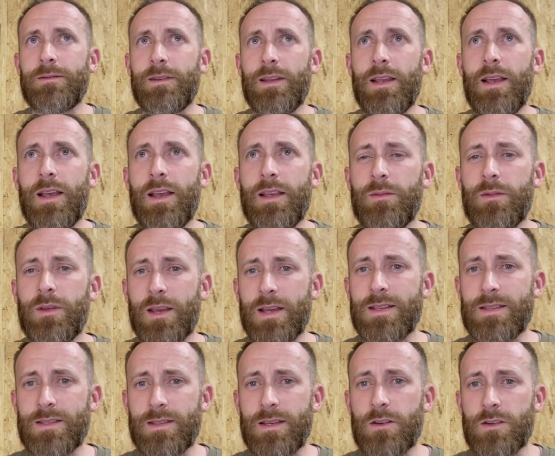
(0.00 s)
He
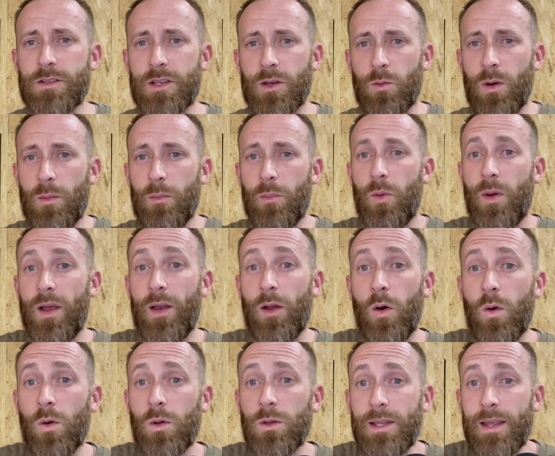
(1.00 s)
considers at one point
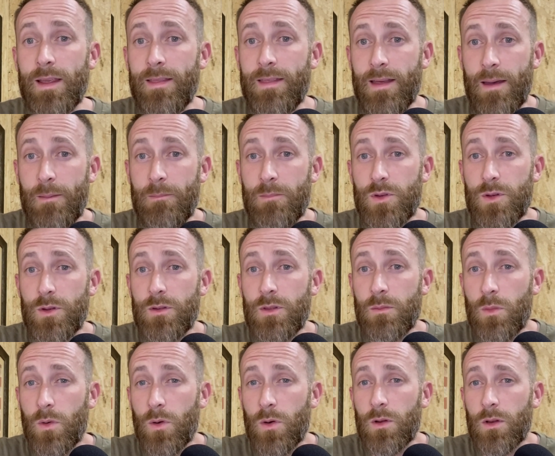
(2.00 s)
holding them to the
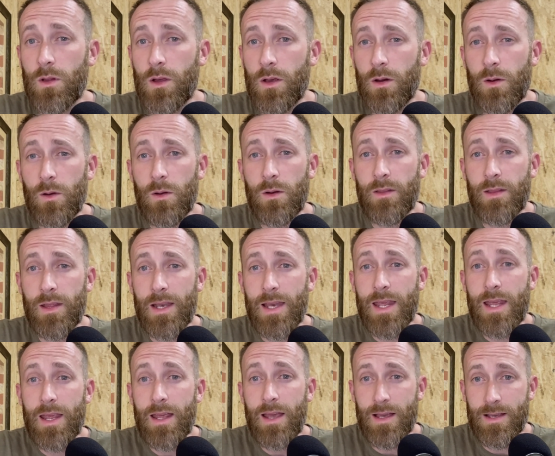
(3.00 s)
moral code that
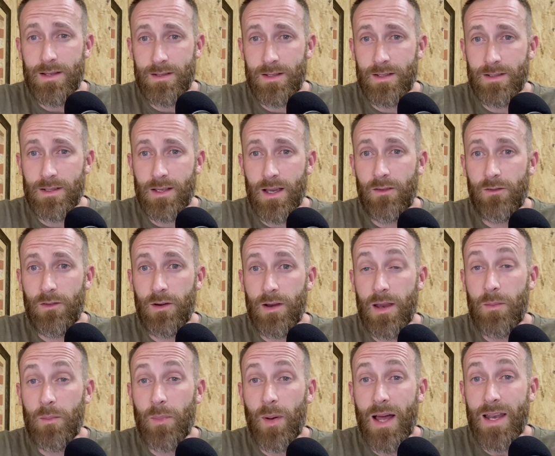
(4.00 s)
he has discovered
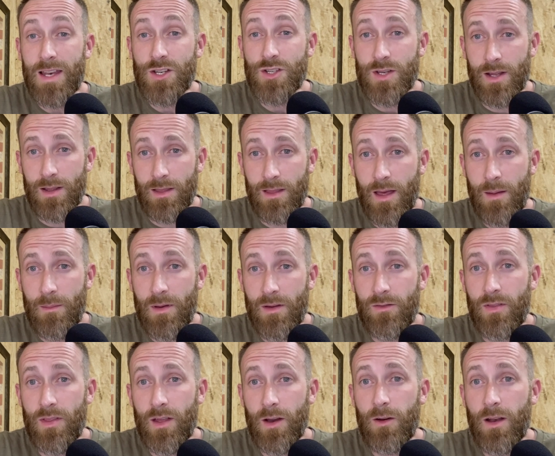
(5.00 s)
and punishing them if
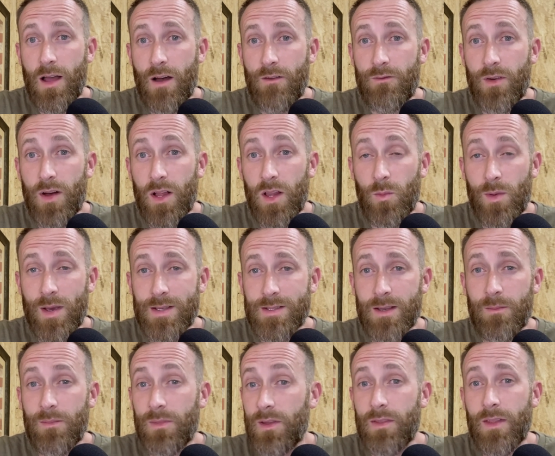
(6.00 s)
they're not following
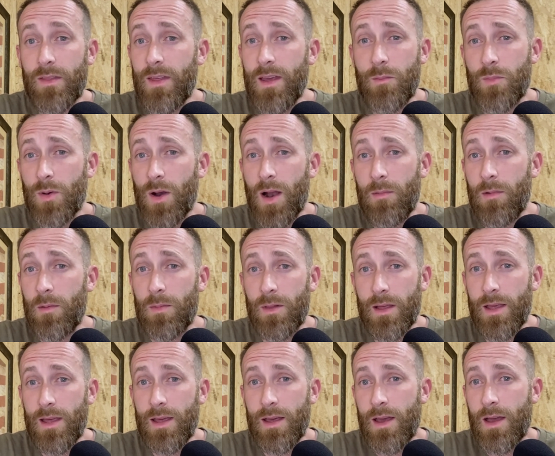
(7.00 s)
something that they probably